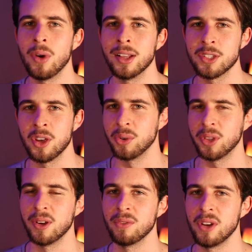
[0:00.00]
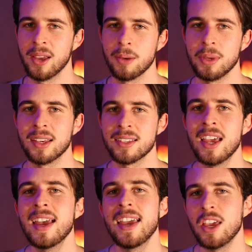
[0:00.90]
while it's going through your video, because
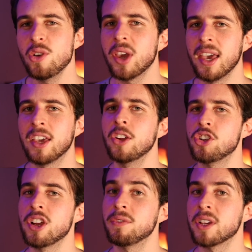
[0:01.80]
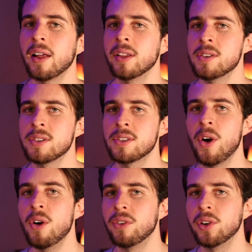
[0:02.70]
it could shift colors
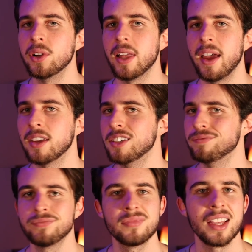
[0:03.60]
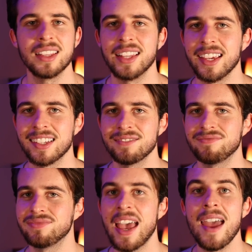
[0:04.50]
over like
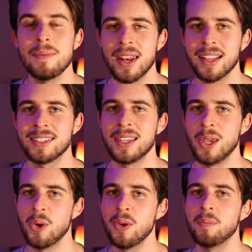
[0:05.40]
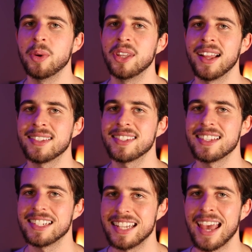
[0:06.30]
10 minutes to you, but that's
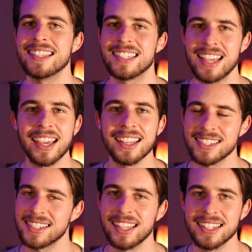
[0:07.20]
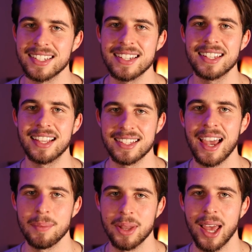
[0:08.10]
10 seconds in a
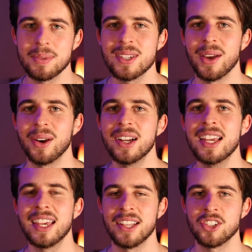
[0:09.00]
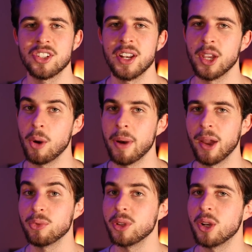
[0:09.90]
time lapse. So it's just gonna go by
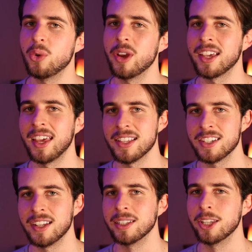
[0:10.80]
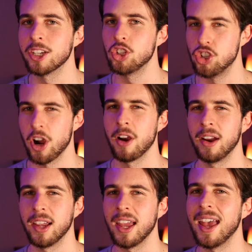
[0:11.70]
really quick and it's gonna look
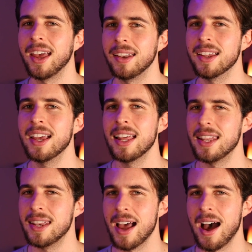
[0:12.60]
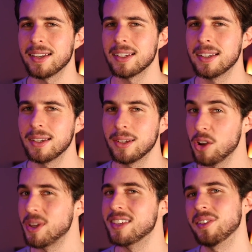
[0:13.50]
jarring and not
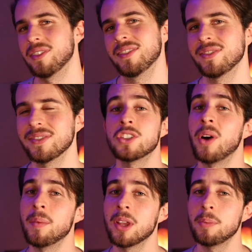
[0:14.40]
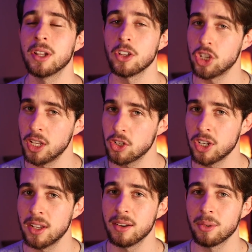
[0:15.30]
cohesive. So I'm gonna put a cheat
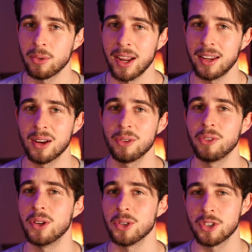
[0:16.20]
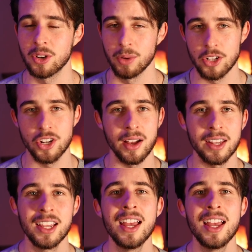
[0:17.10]
sheet right here for you to screenshot.